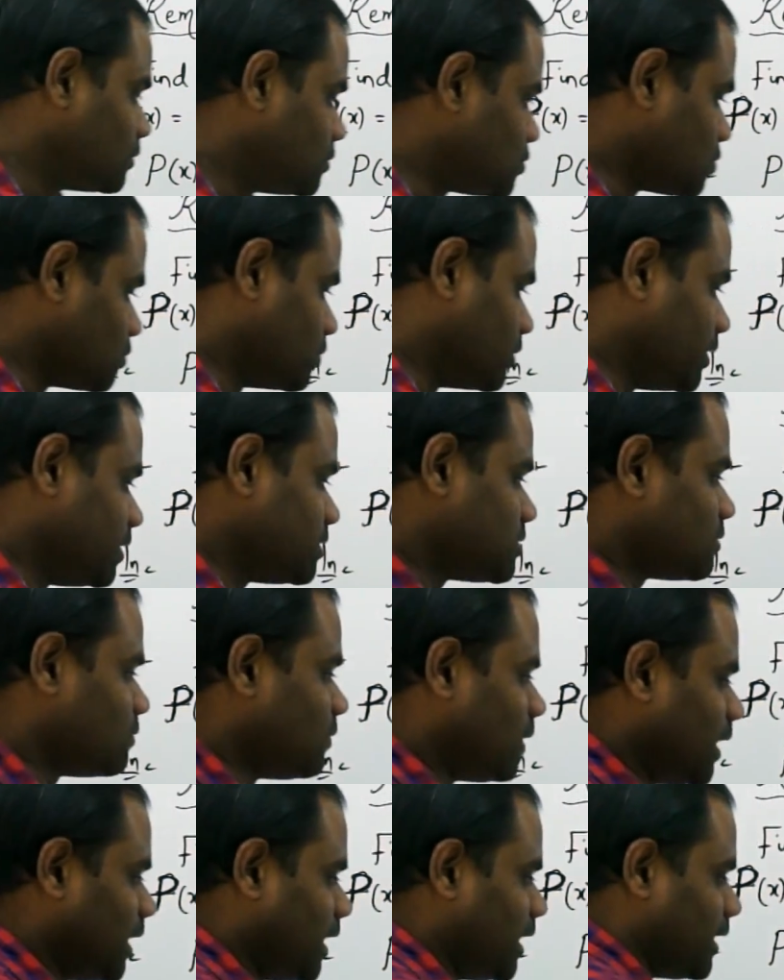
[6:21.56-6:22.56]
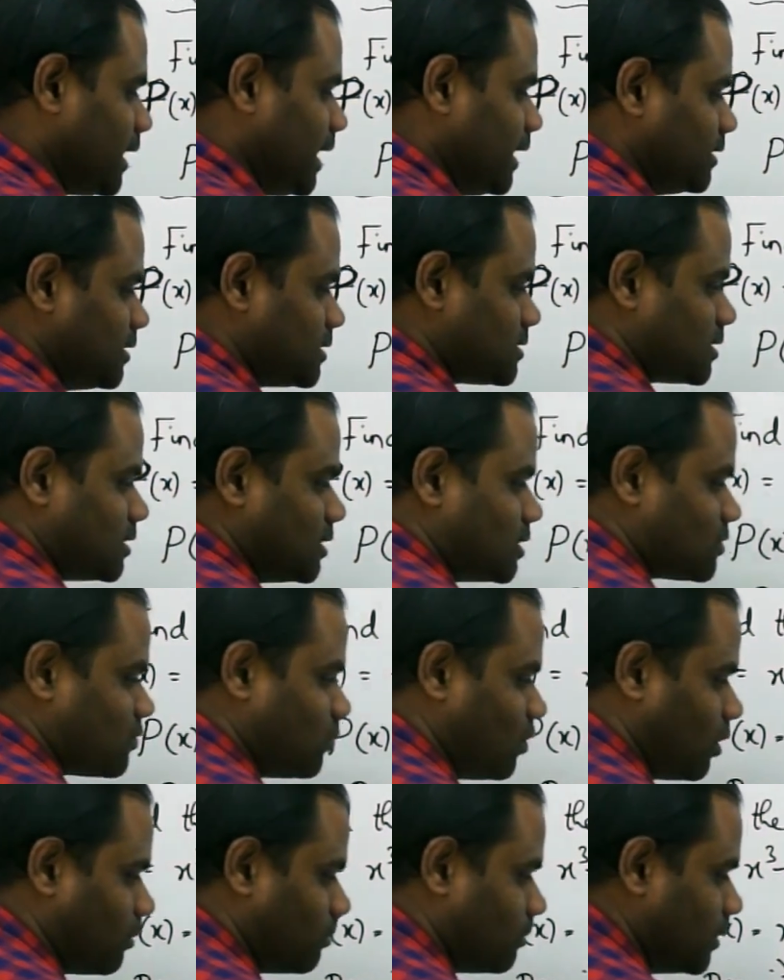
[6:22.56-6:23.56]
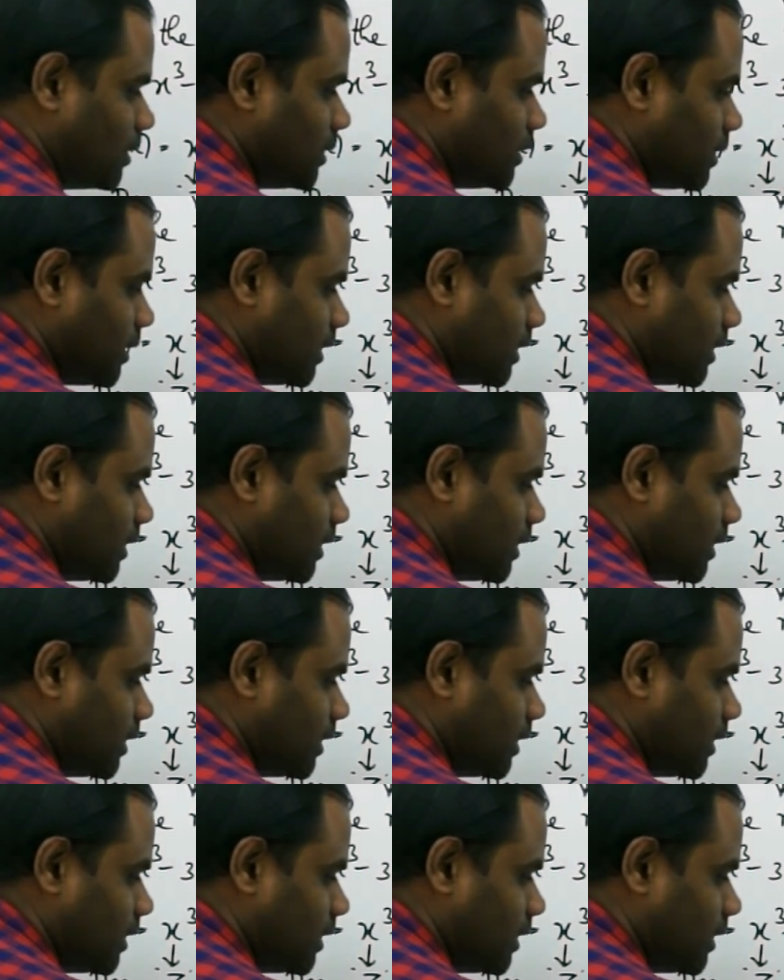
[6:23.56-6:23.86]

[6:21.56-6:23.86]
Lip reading: So the reason why I write this in this form